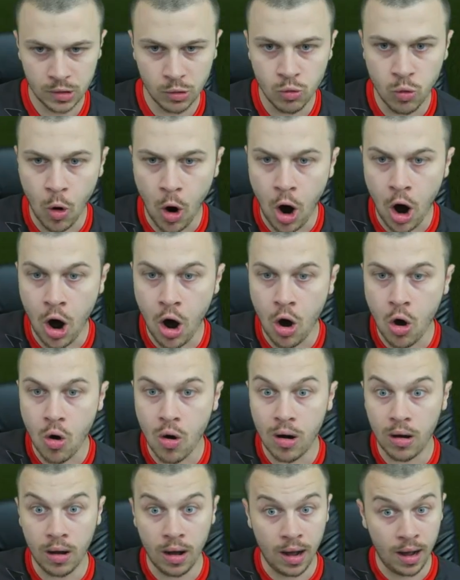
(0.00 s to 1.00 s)

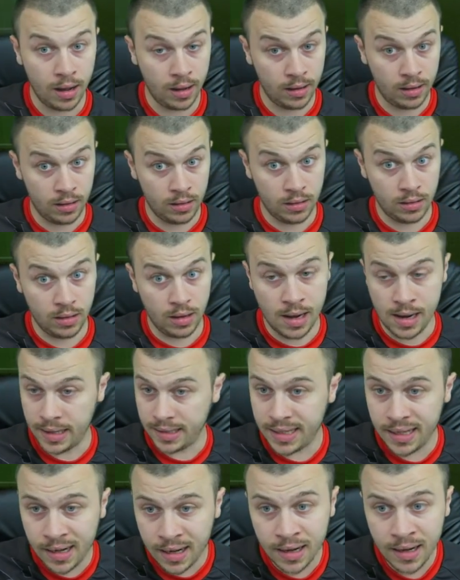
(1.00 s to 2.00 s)
Whoa! I
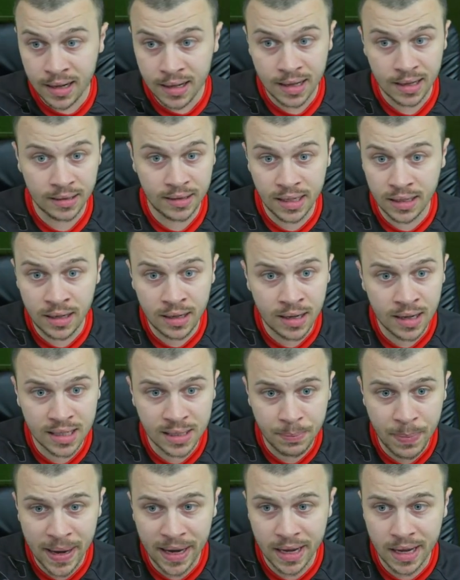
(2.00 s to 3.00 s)
didn't, didn't
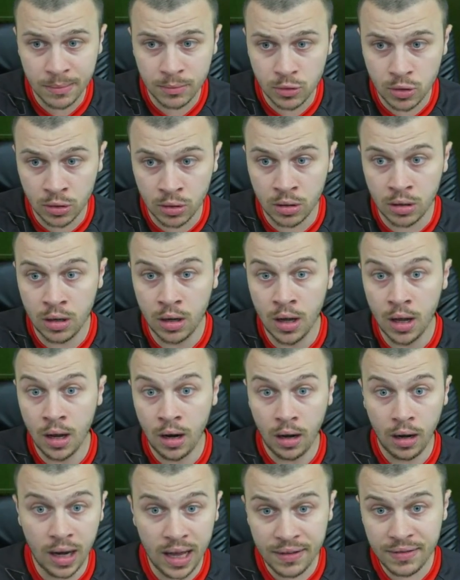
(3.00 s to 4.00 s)
expect him to
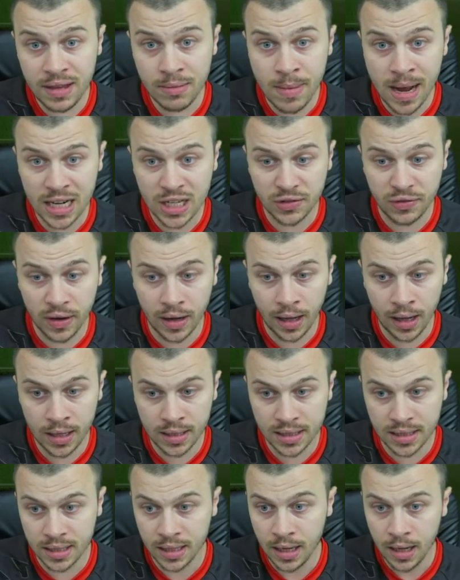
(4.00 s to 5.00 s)
leave the match for
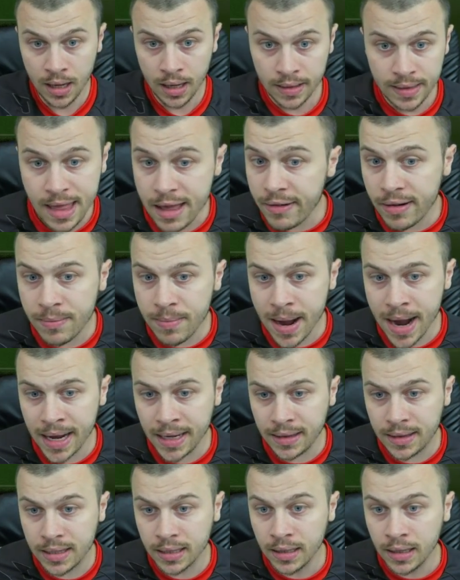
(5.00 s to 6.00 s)
us. Never
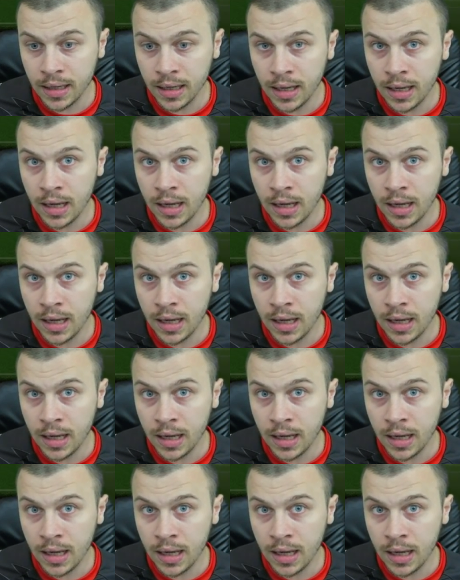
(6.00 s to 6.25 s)
mind.